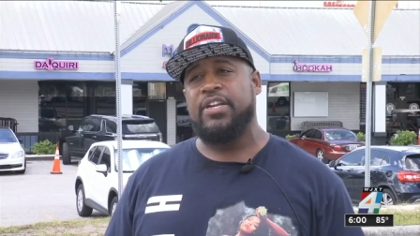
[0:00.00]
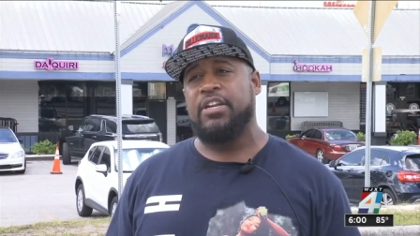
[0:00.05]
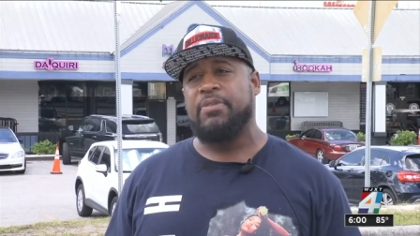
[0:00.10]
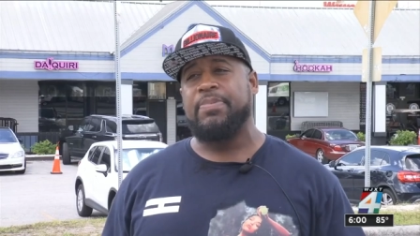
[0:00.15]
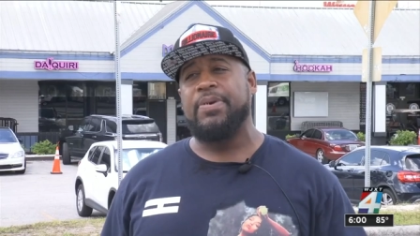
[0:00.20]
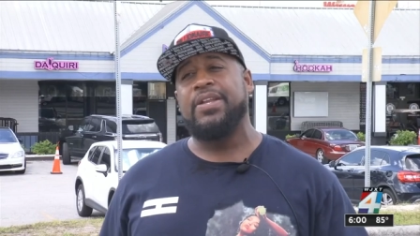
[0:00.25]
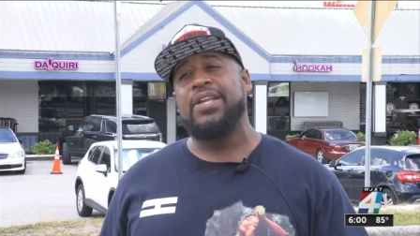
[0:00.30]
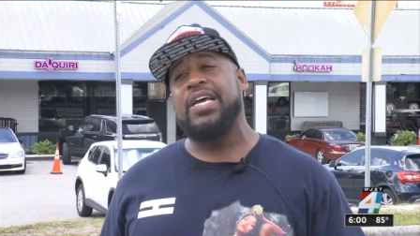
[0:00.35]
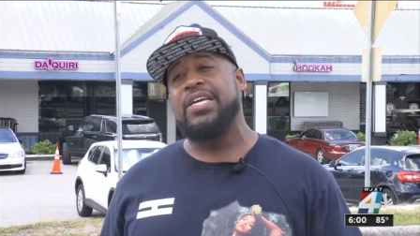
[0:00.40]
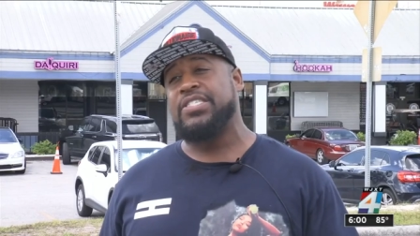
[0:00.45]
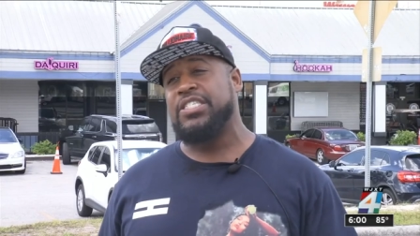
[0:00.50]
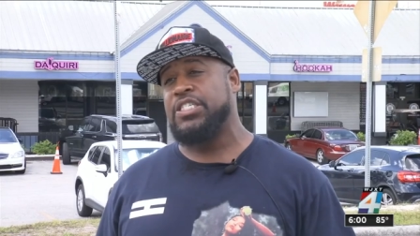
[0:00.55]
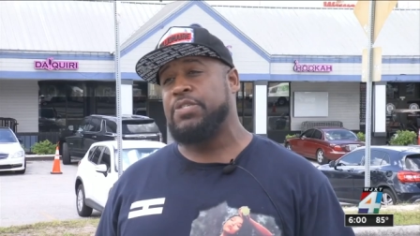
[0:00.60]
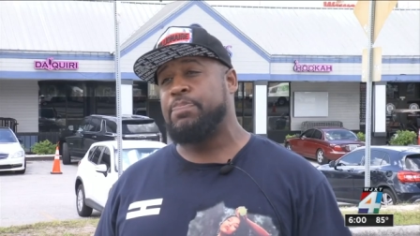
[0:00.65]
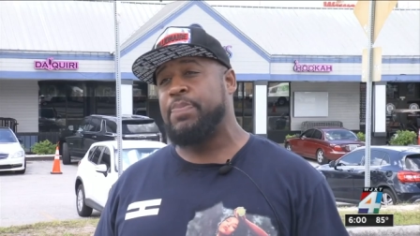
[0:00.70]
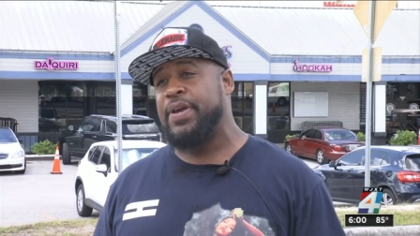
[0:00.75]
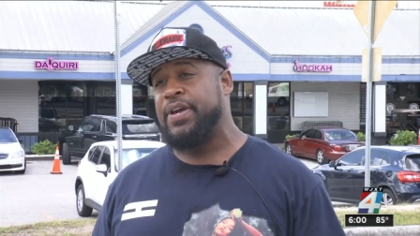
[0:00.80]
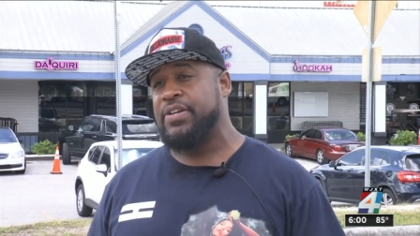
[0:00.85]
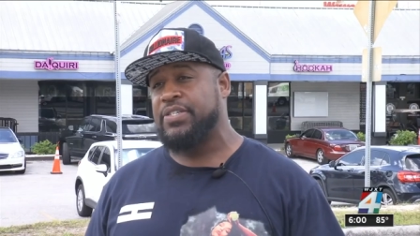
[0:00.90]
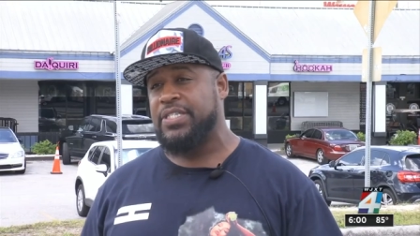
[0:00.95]
It'll be a nice
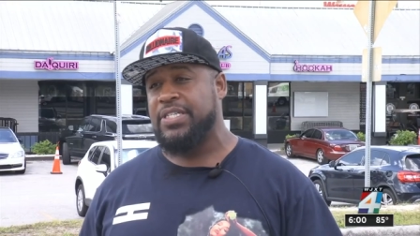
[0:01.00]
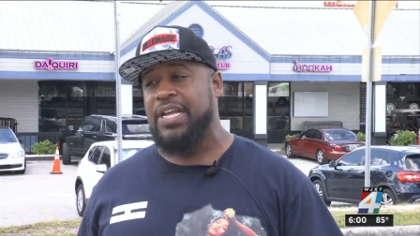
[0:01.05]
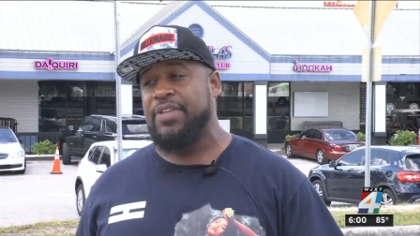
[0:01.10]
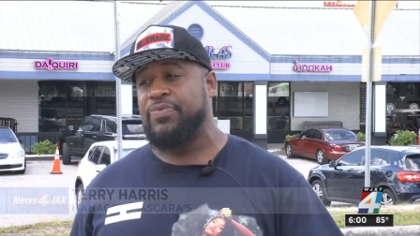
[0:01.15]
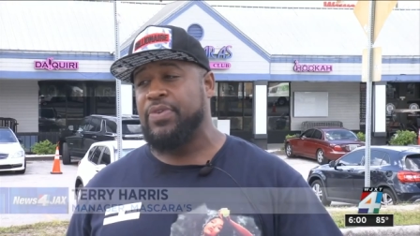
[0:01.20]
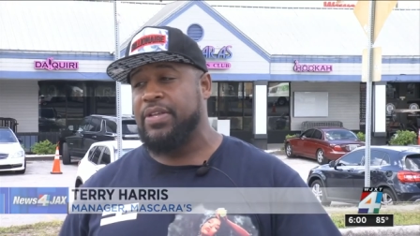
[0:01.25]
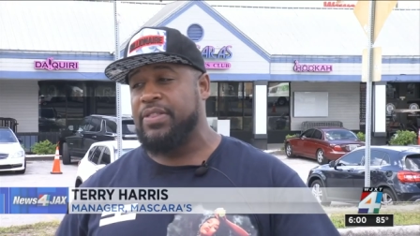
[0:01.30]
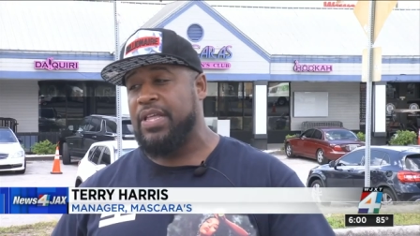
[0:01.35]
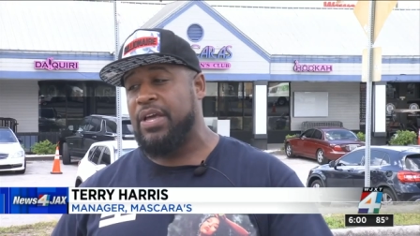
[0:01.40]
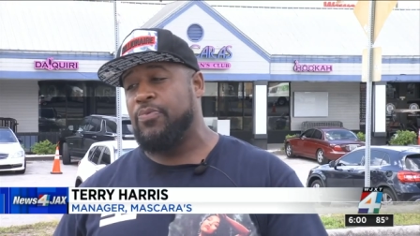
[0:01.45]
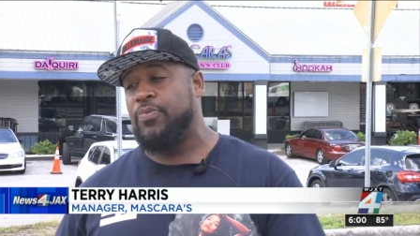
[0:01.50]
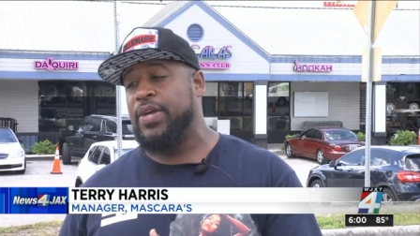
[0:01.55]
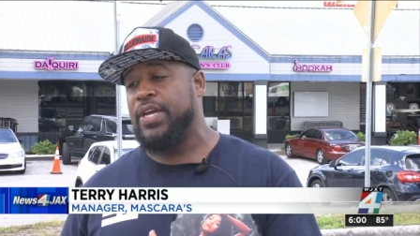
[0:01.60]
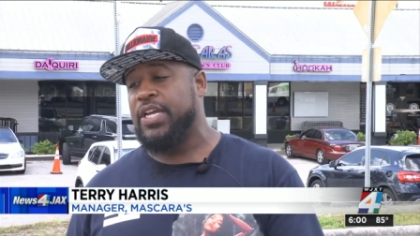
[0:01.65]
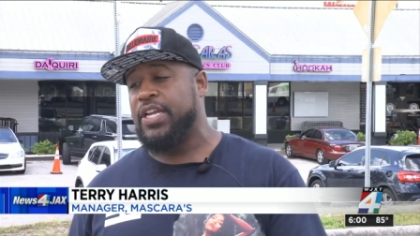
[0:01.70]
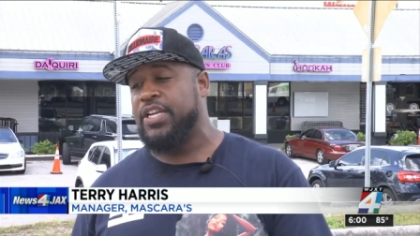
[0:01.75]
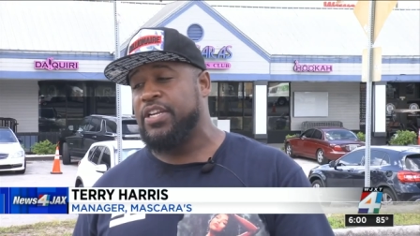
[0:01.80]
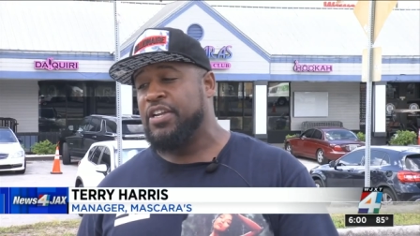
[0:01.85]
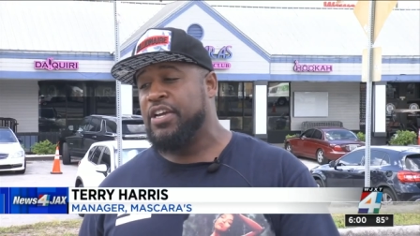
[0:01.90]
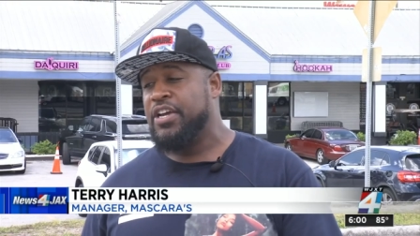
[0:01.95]
experience, and I think that we
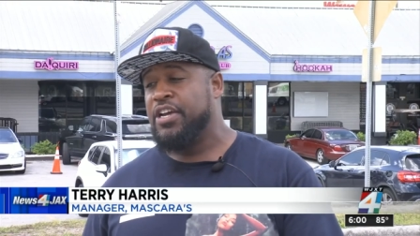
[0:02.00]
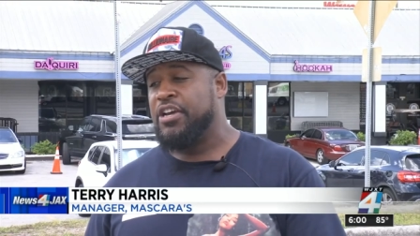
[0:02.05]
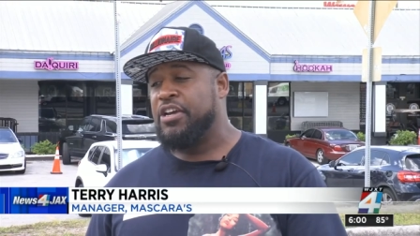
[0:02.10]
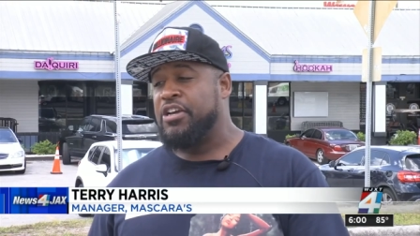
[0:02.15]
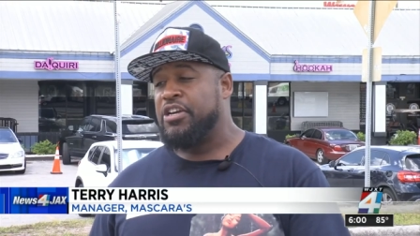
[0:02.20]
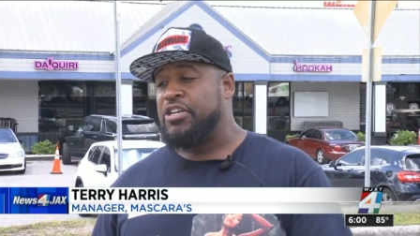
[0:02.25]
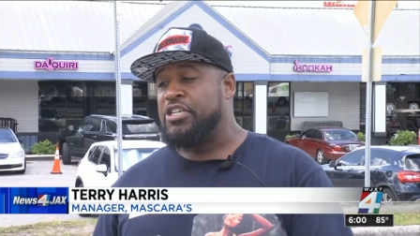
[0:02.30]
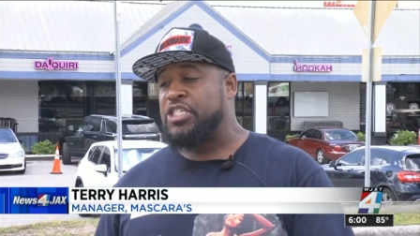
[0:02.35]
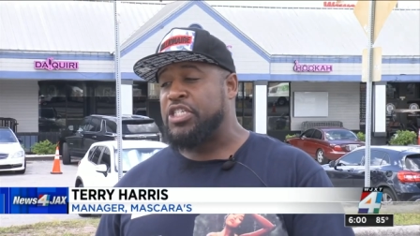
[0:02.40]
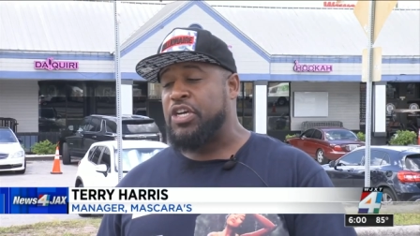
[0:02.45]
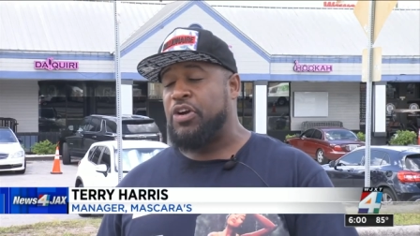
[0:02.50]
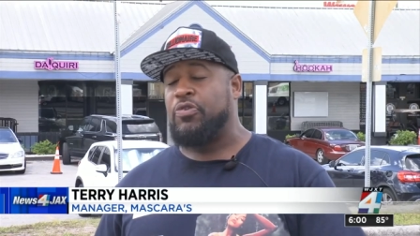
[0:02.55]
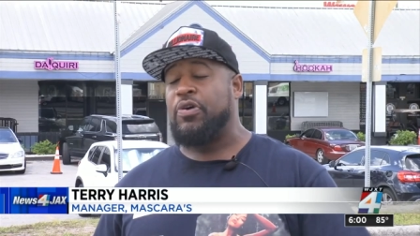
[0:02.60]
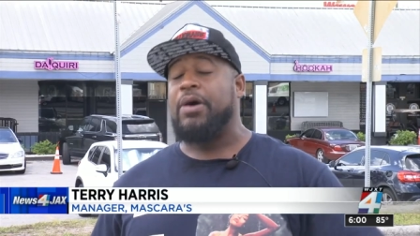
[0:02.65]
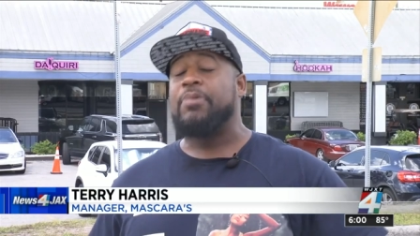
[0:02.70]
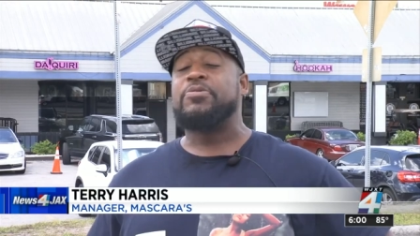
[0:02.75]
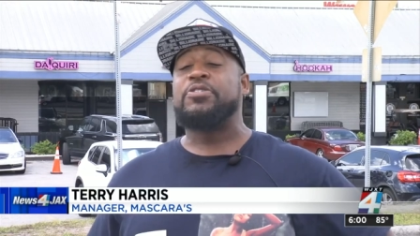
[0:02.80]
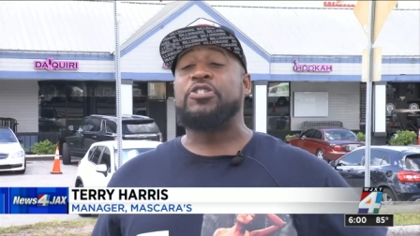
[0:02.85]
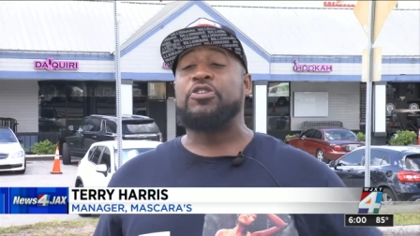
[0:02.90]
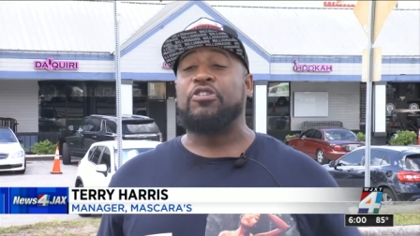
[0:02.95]
can show
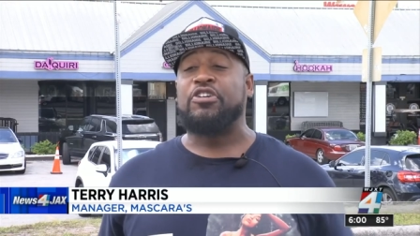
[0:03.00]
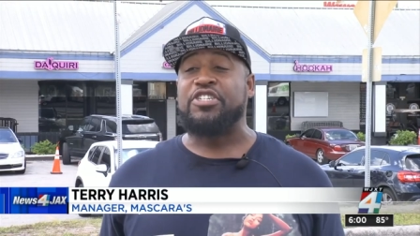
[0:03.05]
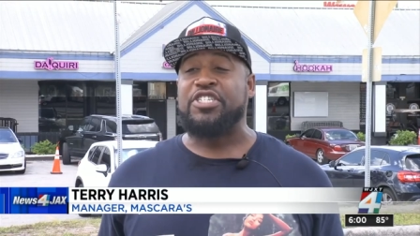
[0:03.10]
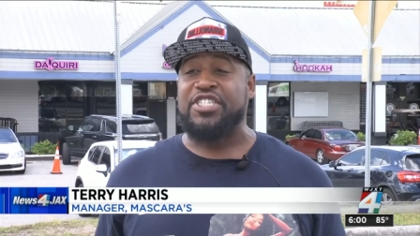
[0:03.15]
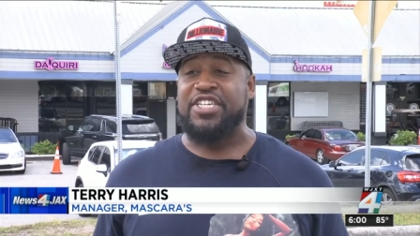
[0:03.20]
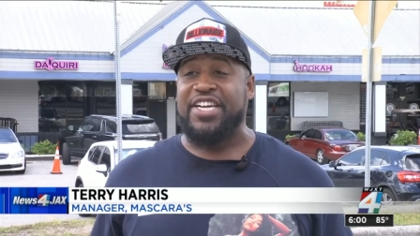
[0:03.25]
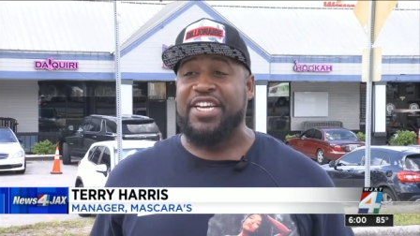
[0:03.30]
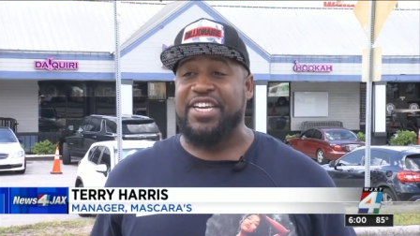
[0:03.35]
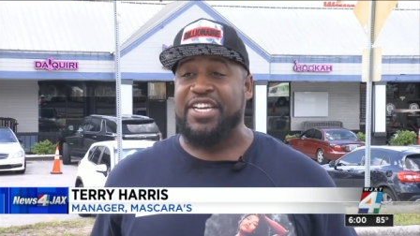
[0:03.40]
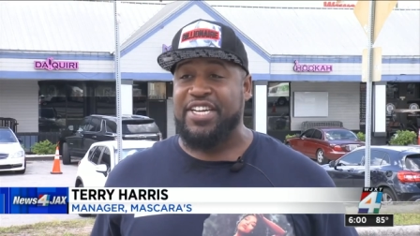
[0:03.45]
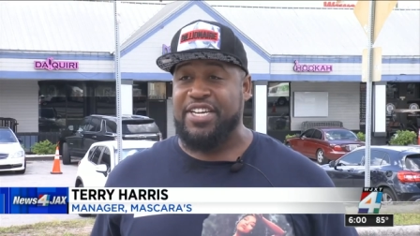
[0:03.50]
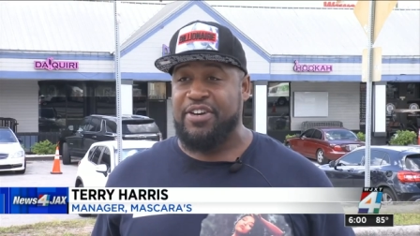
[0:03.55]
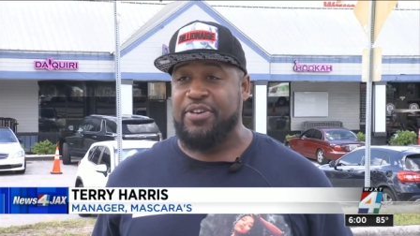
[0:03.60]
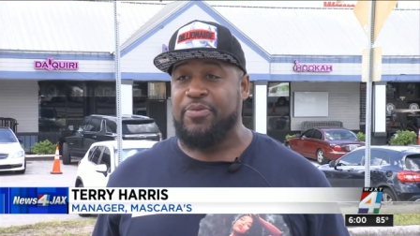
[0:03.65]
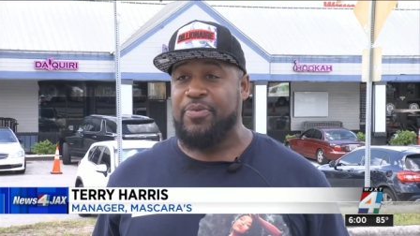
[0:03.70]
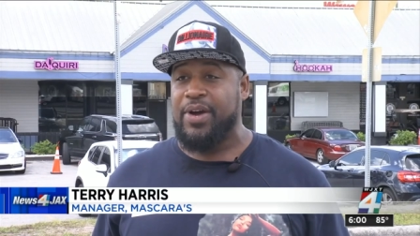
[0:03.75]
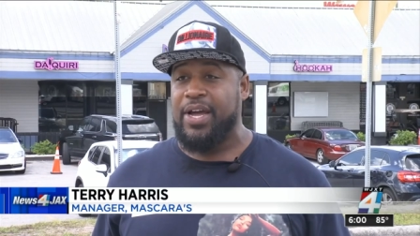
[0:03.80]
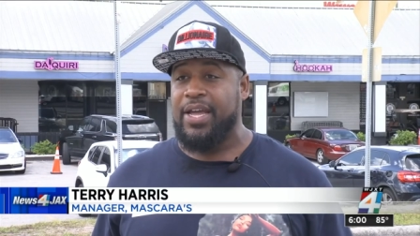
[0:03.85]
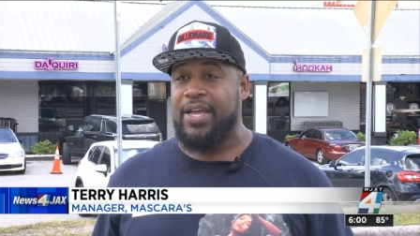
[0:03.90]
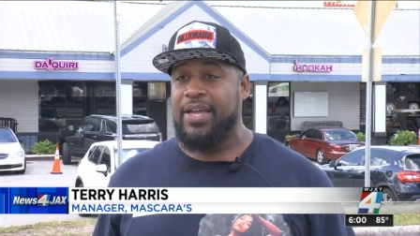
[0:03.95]
up, Georgia, in a
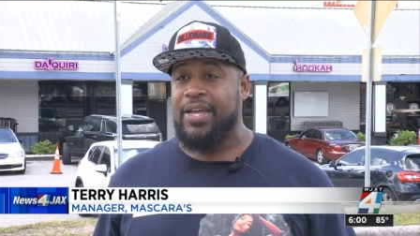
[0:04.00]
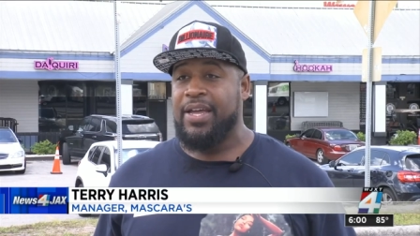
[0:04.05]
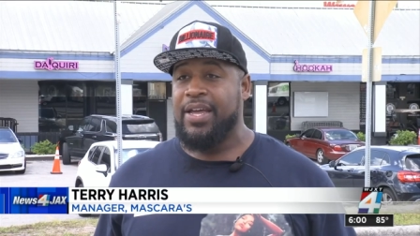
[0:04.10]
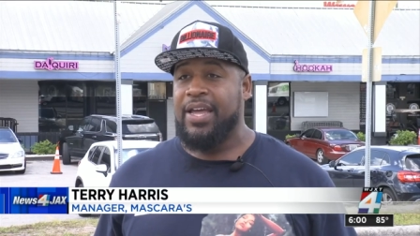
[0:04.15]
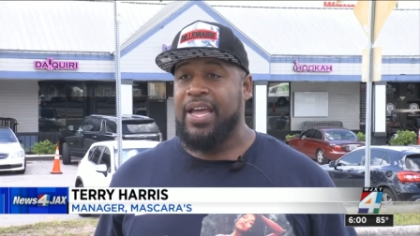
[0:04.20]
good way